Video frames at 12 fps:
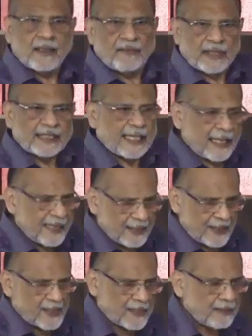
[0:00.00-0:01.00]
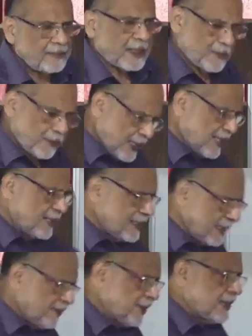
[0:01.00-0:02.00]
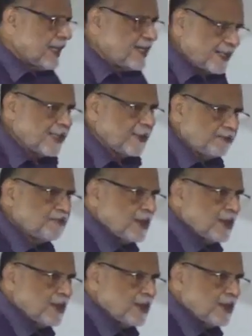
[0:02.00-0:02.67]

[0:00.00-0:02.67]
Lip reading: we're sharing this, but today it is our right,